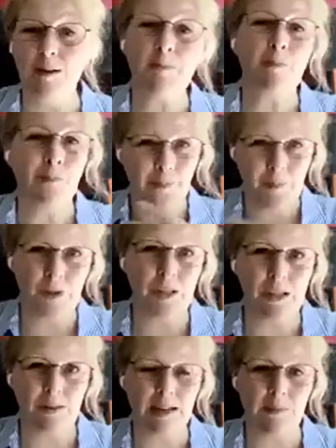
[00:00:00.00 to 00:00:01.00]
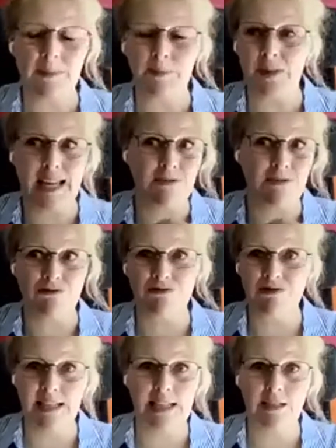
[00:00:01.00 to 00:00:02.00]
I'm going to go out, I'm going to have a
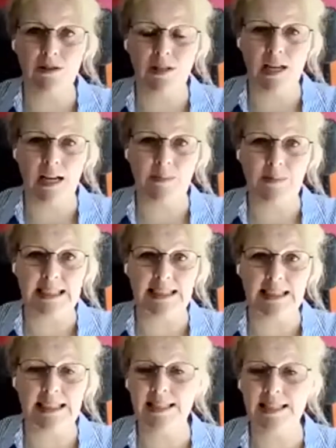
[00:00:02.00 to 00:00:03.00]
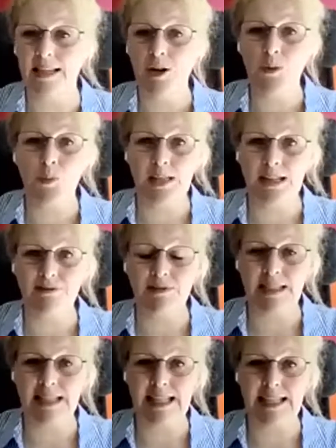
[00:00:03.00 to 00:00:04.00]
really good time that night, whatever
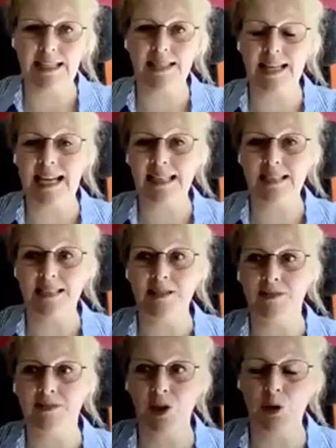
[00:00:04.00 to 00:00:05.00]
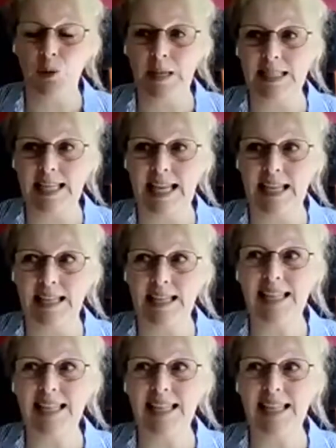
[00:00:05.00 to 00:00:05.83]
it needs. And the following day,